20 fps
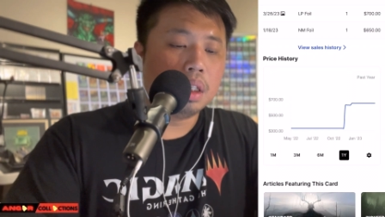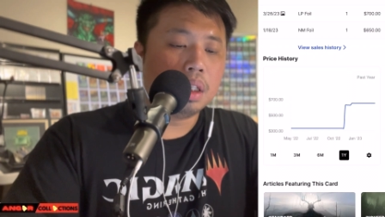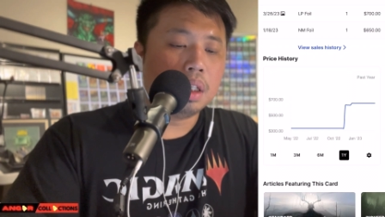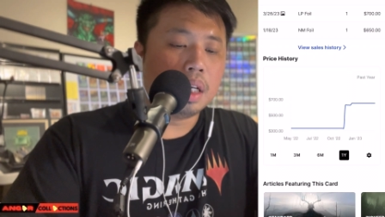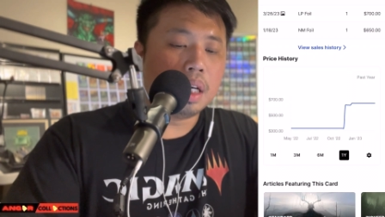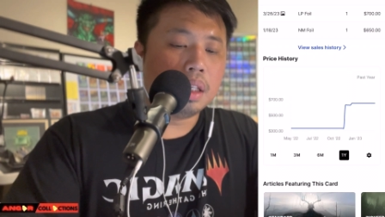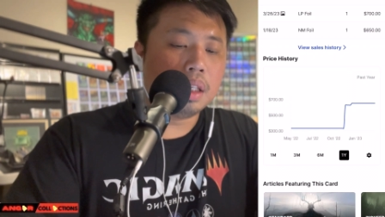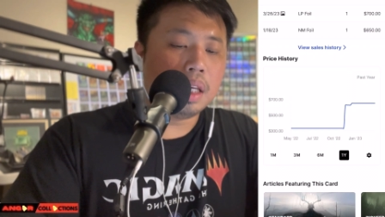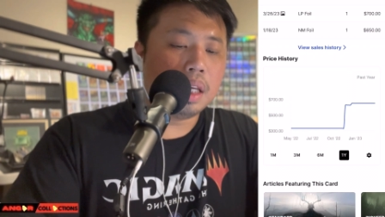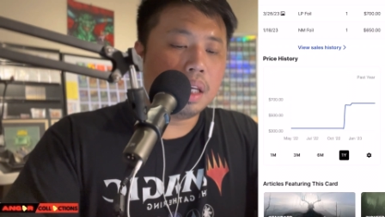
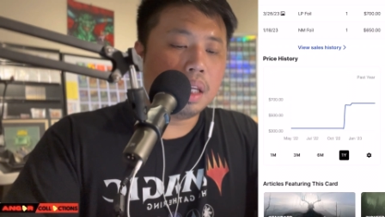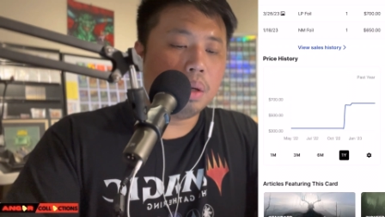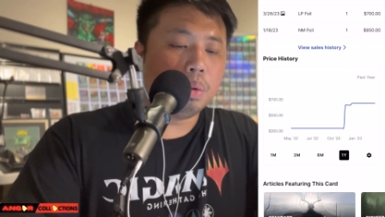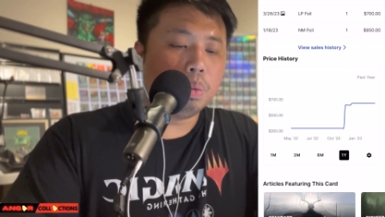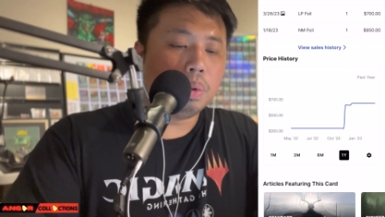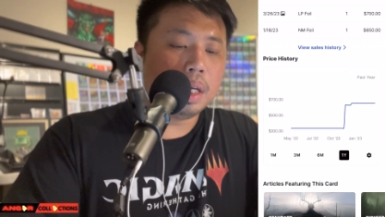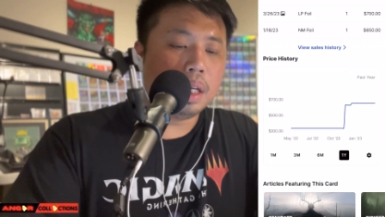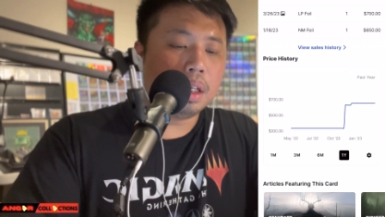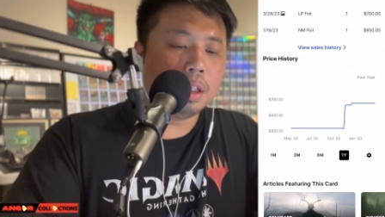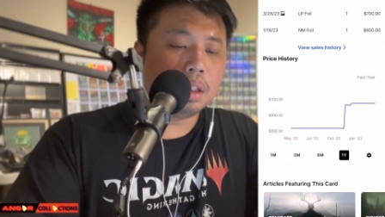And then it
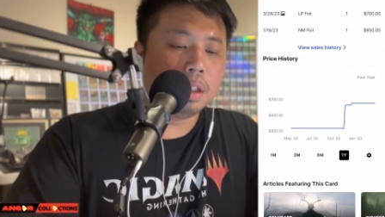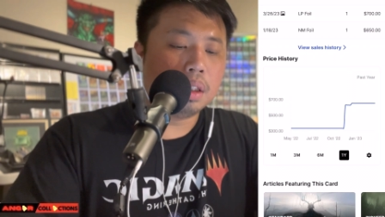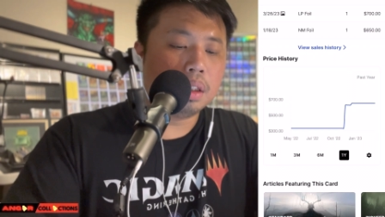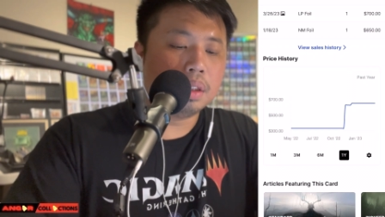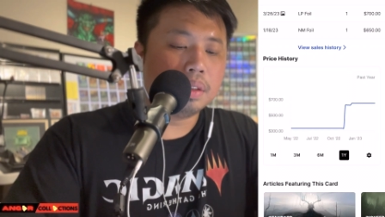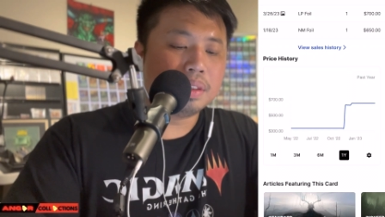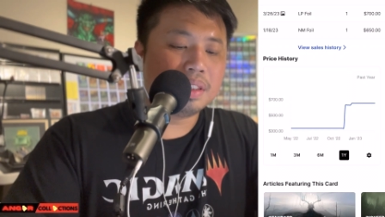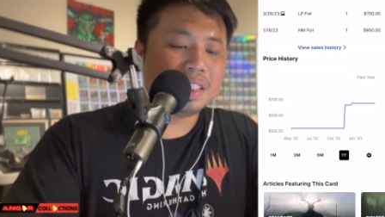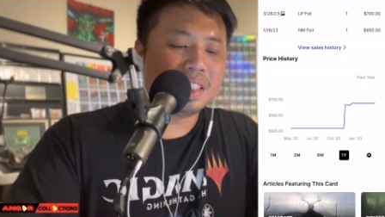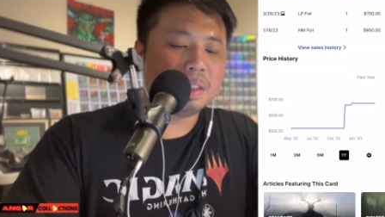went
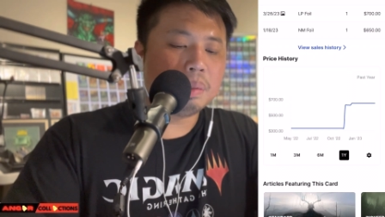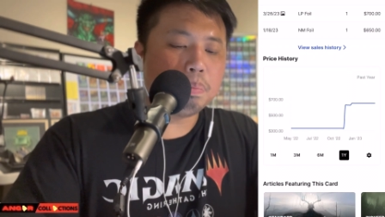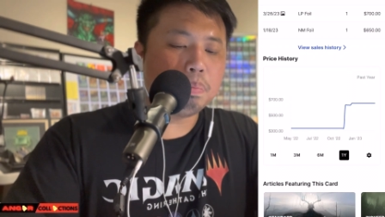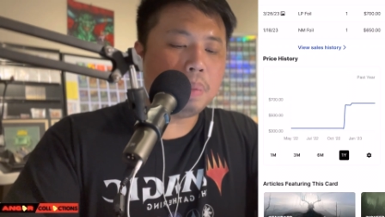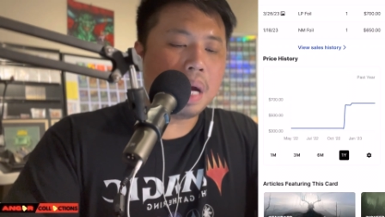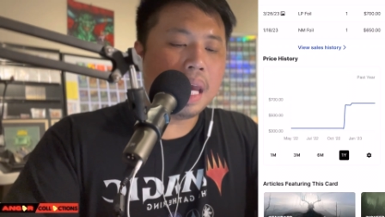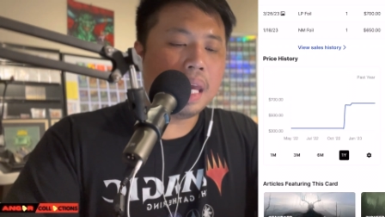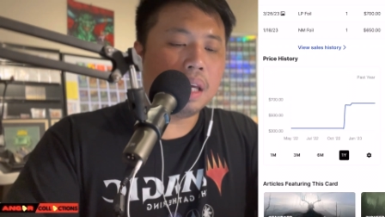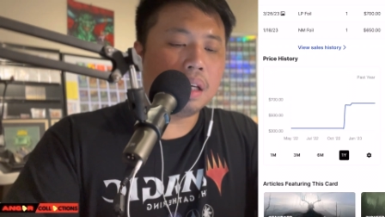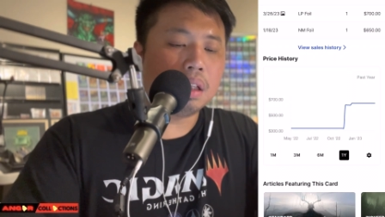
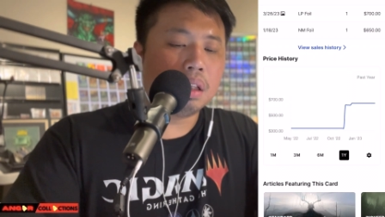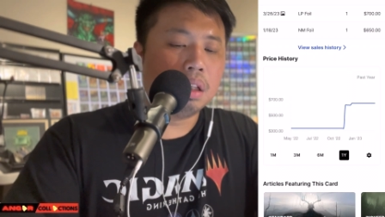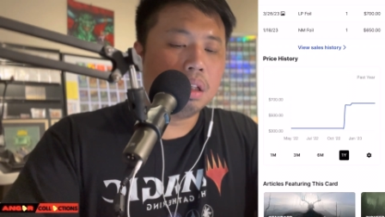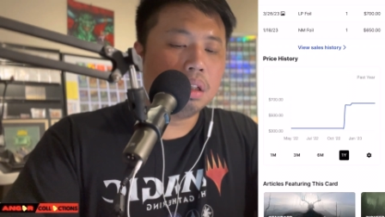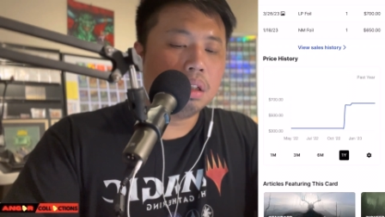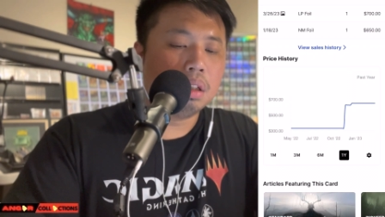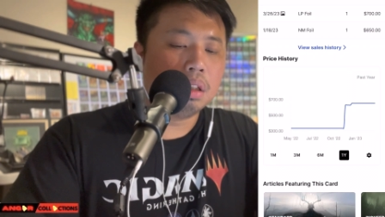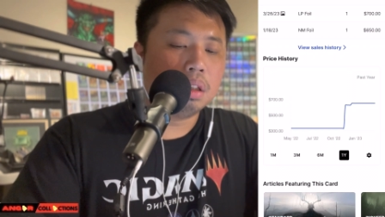spiked.